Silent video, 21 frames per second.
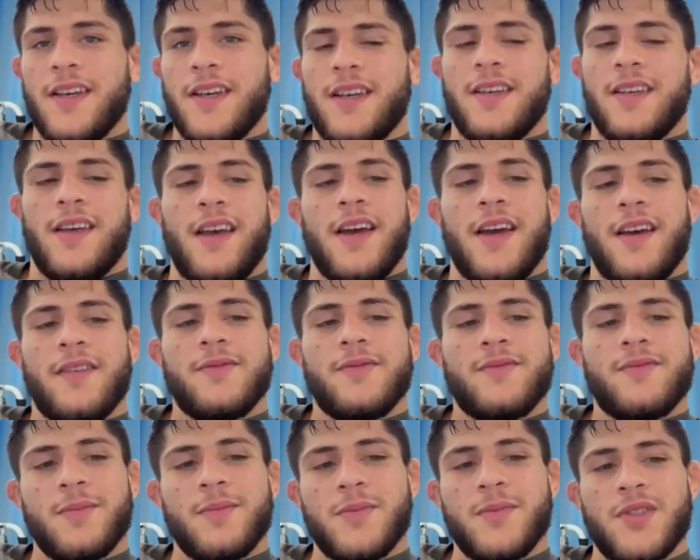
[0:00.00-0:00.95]
yeah,
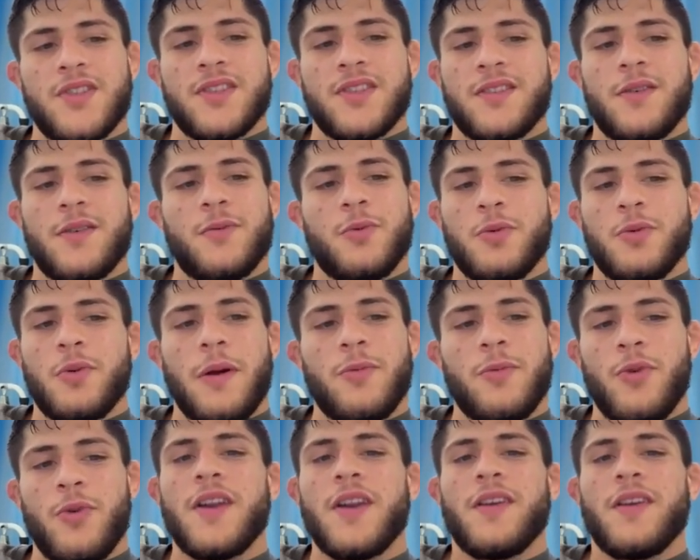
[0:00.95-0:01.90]
I'm
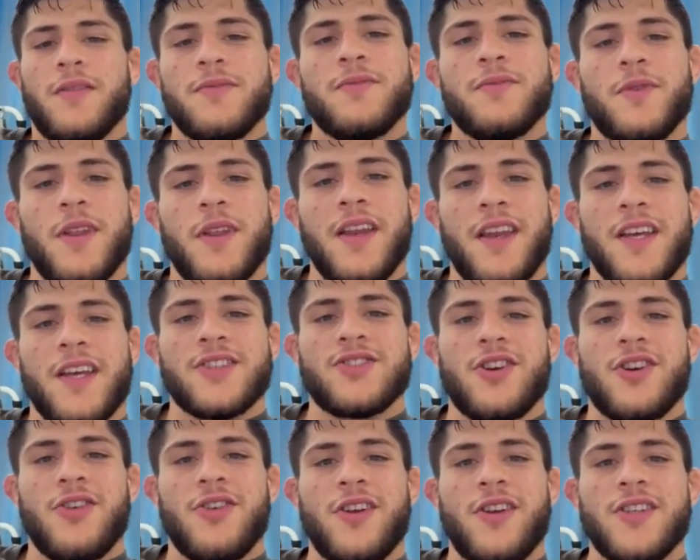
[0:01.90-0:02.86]
ready for that next
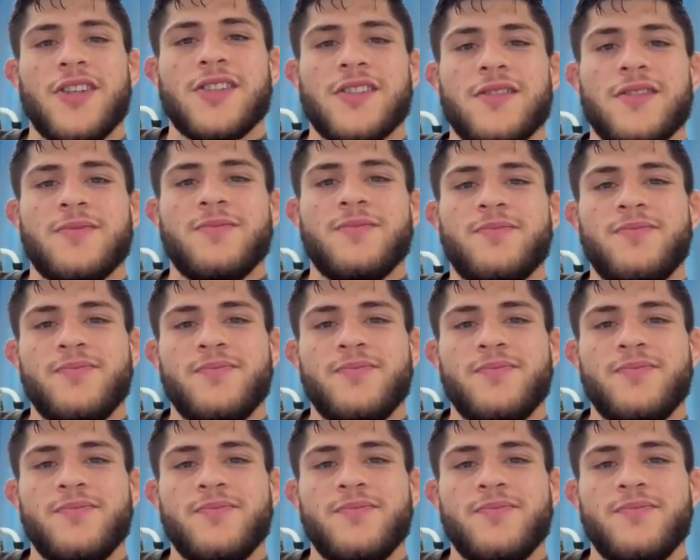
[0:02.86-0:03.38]
generation.